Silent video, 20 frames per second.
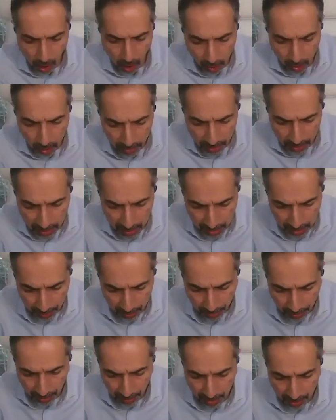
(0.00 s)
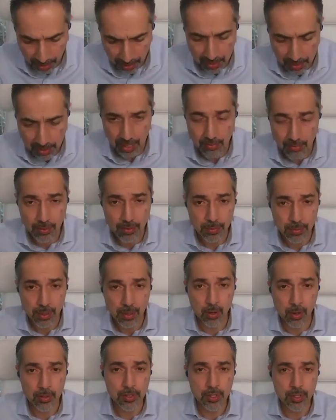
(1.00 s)
All of these different things have
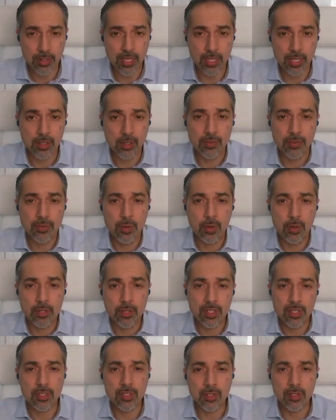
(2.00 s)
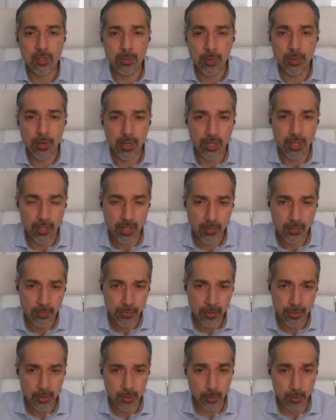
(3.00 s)
also then, of course, contributed
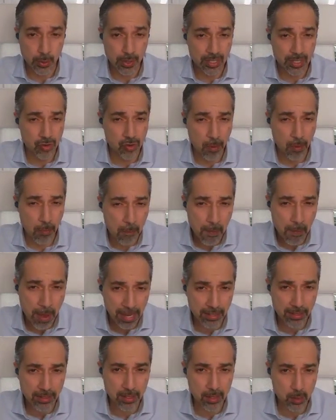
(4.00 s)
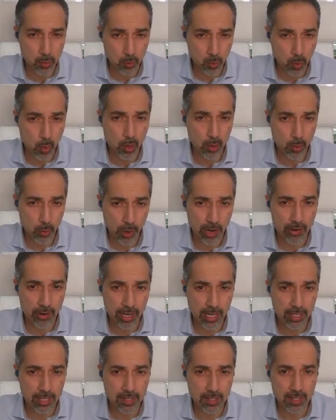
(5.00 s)
to a tremendous war
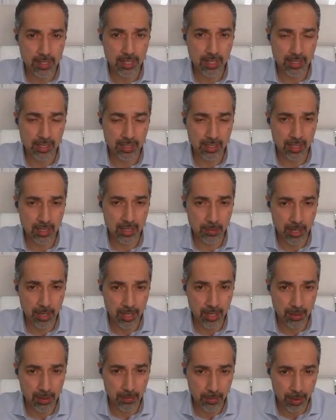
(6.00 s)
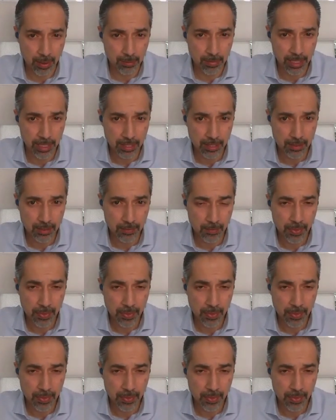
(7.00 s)
weariness in the American public.